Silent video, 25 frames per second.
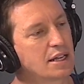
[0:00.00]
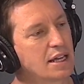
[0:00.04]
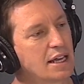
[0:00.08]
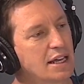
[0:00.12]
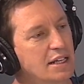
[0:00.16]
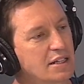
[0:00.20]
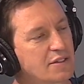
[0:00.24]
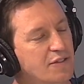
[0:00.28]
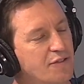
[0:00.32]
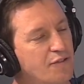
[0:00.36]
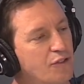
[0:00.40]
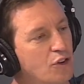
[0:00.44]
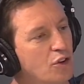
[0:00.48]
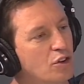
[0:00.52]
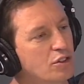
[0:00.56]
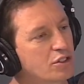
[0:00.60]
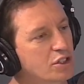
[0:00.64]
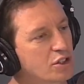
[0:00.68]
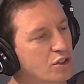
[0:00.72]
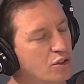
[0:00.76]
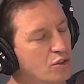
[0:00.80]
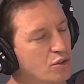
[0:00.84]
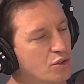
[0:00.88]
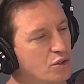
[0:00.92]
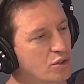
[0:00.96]
His
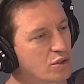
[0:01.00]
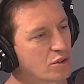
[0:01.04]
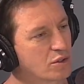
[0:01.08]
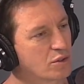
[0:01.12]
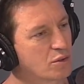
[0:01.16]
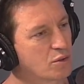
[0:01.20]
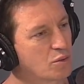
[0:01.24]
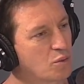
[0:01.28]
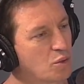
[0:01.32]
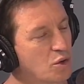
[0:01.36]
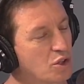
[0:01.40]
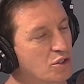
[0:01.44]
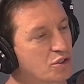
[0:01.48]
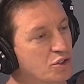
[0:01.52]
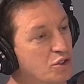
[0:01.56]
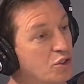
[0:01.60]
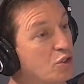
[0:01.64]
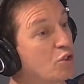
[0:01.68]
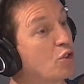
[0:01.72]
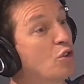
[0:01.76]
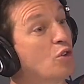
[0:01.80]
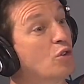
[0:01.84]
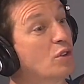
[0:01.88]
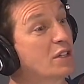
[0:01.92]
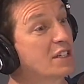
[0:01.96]
first thought was
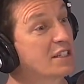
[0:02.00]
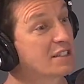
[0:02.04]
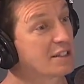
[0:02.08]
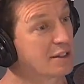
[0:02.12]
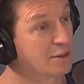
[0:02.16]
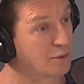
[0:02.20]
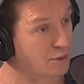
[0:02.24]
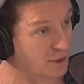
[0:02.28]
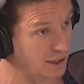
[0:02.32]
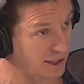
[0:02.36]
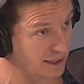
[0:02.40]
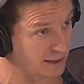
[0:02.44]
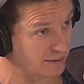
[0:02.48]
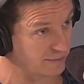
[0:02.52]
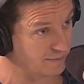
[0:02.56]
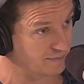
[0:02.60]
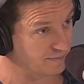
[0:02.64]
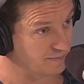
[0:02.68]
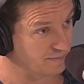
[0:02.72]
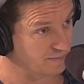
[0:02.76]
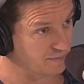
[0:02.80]
to call his lawyer.